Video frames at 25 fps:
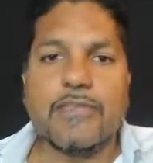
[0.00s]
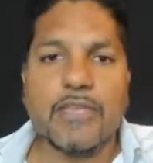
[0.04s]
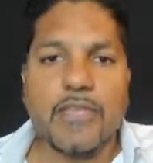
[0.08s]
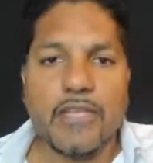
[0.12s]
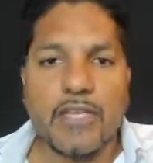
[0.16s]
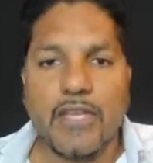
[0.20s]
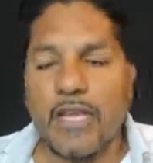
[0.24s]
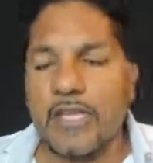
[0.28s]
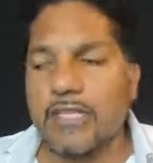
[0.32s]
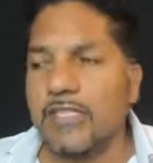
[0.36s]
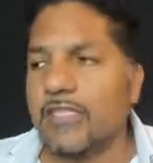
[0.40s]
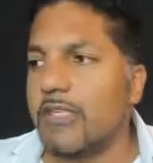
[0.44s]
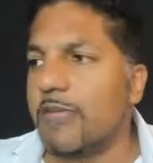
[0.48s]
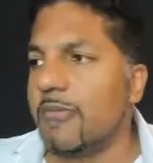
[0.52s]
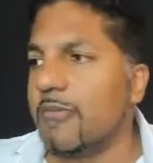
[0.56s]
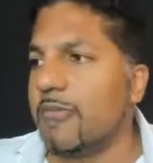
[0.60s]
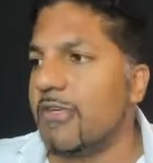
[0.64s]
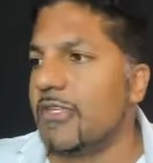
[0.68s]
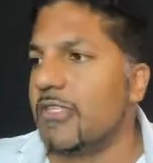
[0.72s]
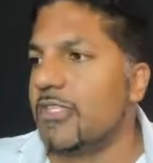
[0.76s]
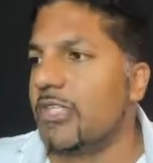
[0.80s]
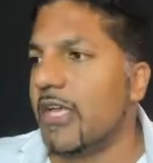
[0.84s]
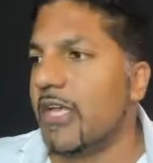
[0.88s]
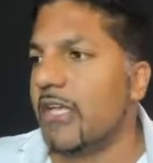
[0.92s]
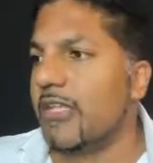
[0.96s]
Connect and
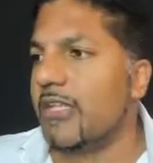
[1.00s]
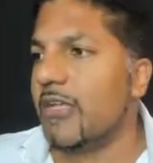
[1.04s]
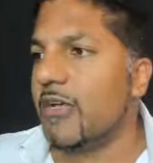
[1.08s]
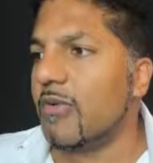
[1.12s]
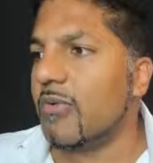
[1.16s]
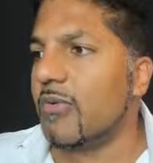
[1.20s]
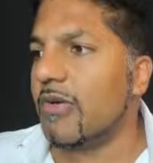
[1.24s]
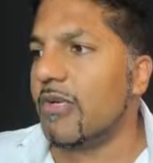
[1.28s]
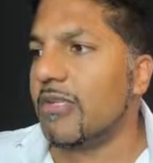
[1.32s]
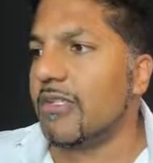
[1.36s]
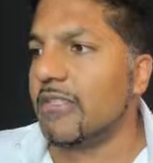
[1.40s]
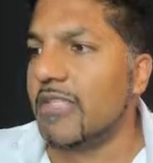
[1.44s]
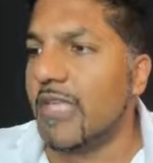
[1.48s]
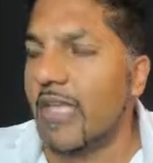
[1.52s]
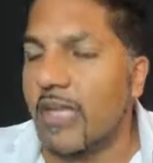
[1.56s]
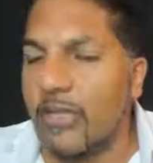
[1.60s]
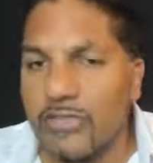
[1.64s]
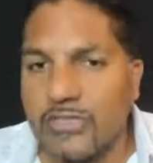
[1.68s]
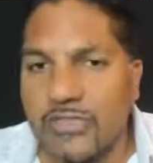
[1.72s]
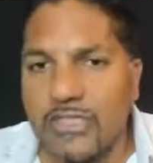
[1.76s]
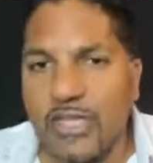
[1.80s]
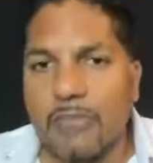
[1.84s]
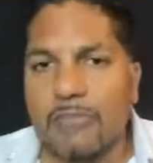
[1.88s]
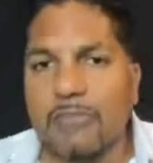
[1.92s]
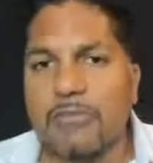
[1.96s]
appreciate their world. Now,
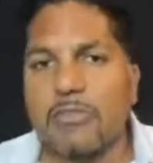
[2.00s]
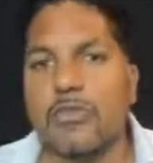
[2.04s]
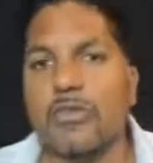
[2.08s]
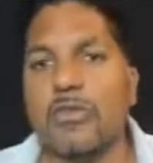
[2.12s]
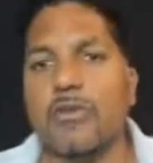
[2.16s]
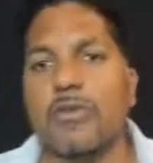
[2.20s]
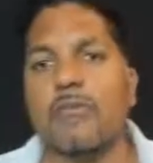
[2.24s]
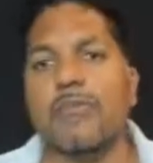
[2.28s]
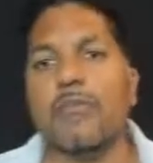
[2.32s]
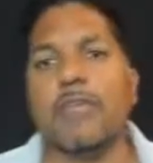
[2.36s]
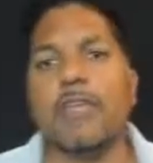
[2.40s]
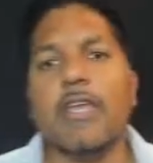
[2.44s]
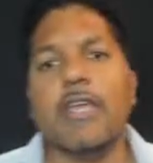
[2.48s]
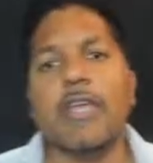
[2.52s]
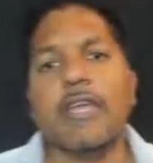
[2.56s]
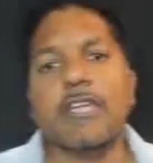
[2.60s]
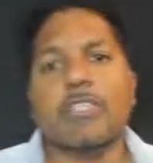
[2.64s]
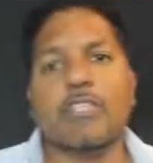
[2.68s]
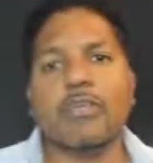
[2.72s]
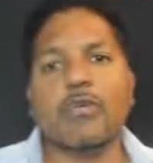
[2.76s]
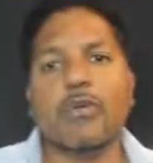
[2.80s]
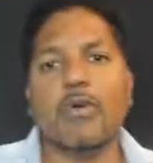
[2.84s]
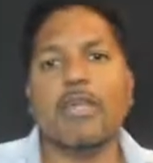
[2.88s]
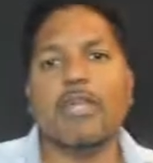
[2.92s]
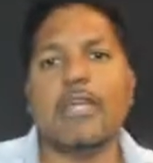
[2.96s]
step 2
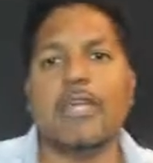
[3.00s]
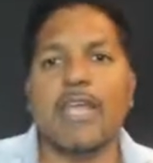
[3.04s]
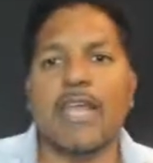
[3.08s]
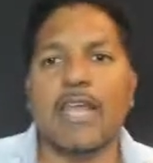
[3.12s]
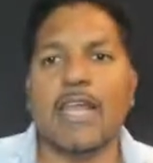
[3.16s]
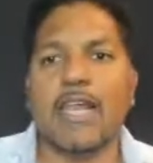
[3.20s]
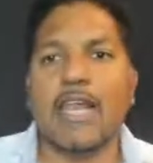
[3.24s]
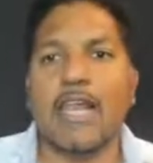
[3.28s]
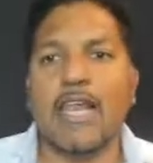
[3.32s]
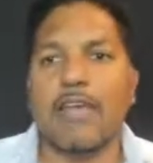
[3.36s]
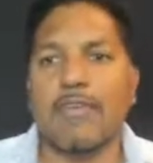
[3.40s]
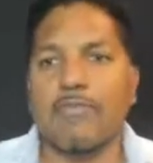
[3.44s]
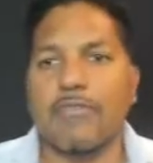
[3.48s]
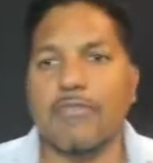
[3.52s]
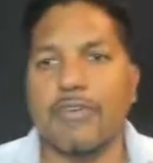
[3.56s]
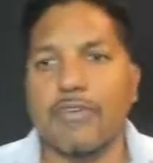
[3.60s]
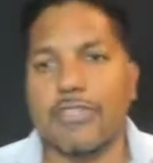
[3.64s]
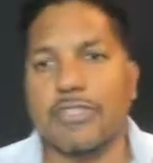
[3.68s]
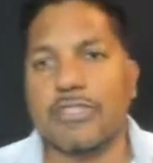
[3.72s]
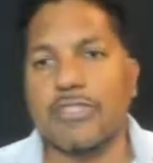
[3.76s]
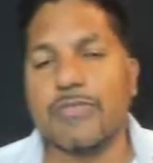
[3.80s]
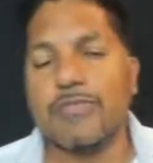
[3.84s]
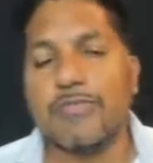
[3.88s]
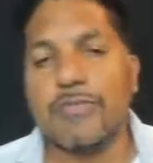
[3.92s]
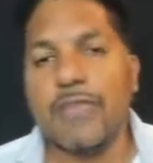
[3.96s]
is you want to get
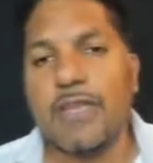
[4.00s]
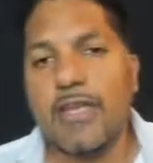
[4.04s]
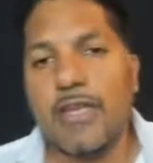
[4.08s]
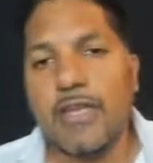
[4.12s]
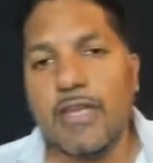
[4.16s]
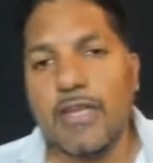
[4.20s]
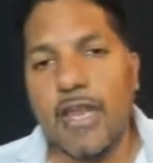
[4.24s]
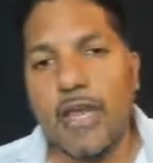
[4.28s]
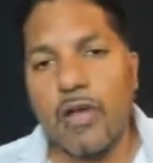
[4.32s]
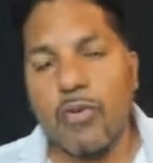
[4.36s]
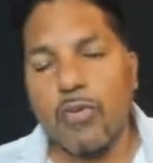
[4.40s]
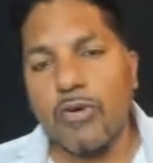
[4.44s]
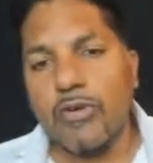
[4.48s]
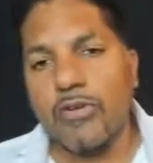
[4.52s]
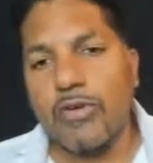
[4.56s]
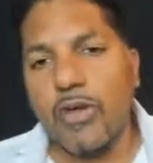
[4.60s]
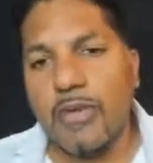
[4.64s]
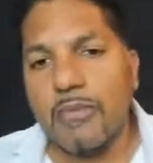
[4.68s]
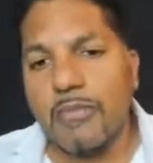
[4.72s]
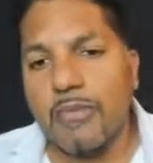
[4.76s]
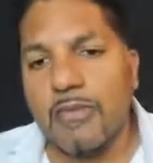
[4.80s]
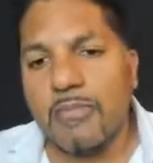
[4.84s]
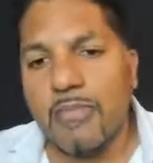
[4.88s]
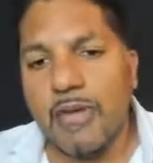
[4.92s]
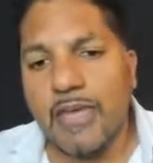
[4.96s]
leverage. Now, what do
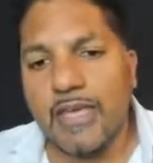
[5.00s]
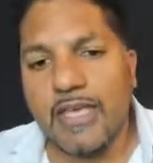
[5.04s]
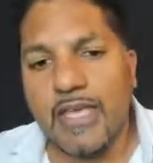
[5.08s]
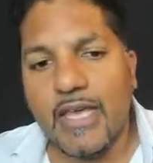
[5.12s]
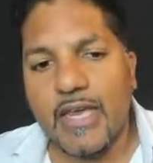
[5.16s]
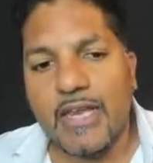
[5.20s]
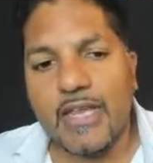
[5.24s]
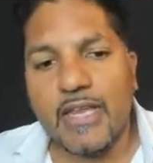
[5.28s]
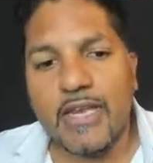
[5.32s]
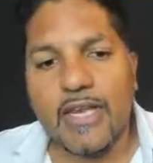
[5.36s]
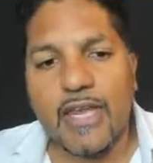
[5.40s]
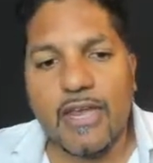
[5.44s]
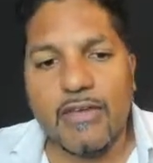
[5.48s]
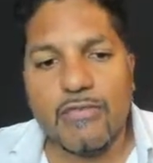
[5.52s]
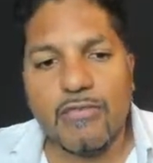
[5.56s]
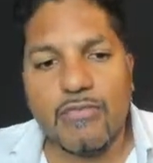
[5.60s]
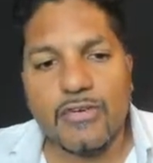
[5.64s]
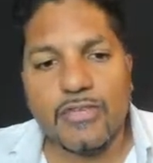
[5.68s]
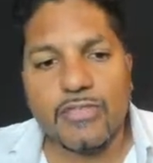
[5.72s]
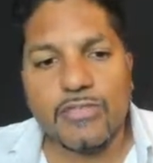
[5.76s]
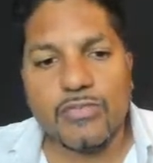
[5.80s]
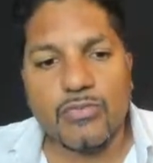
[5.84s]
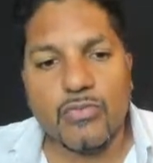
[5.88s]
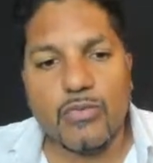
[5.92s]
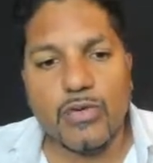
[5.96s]
I mean by getting leverage?